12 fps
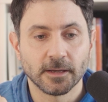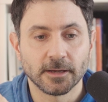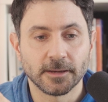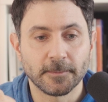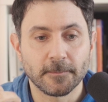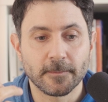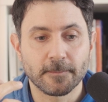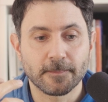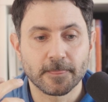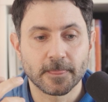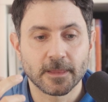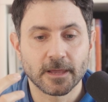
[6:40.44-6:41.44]
uh,
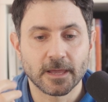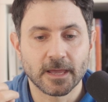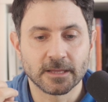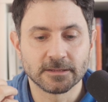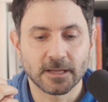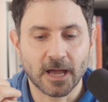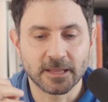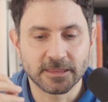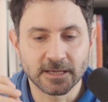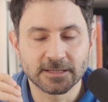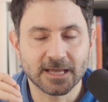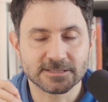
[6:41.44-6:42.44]
and I
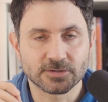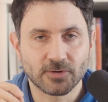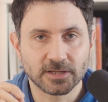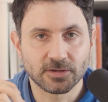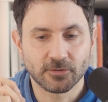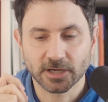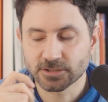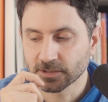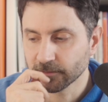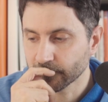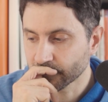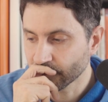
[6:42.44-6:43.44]
think that's the right
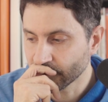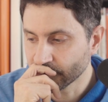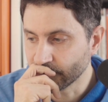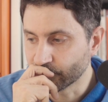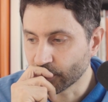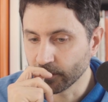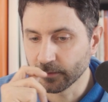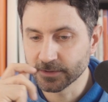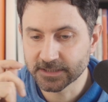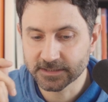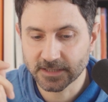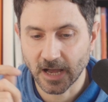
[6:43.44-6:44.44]
direction. The problem
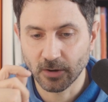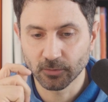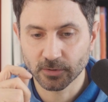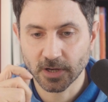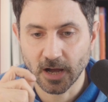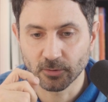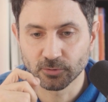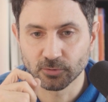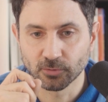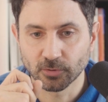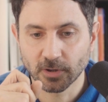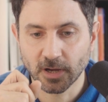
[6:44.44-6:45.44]
is how how
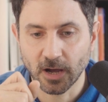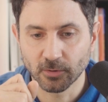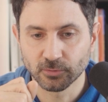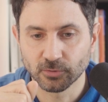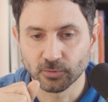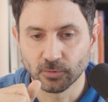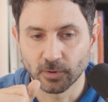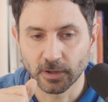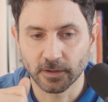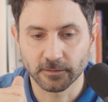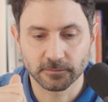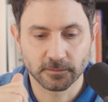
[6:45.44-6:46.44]
to how to
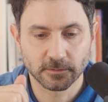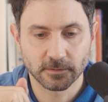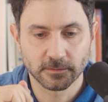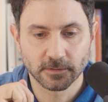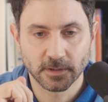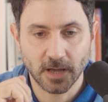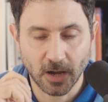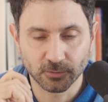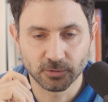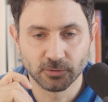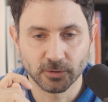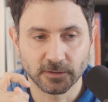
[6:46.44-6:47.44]
uh, how
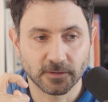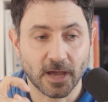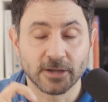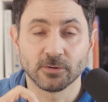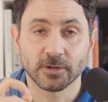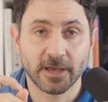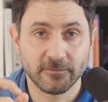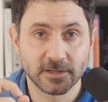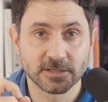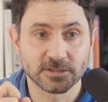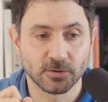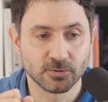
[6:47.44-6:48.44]
to do it. I don't have
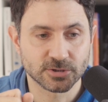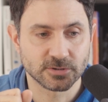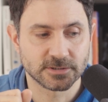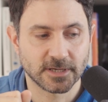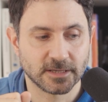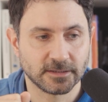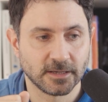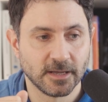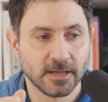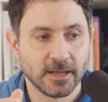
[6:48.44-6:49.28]
any solutions yet,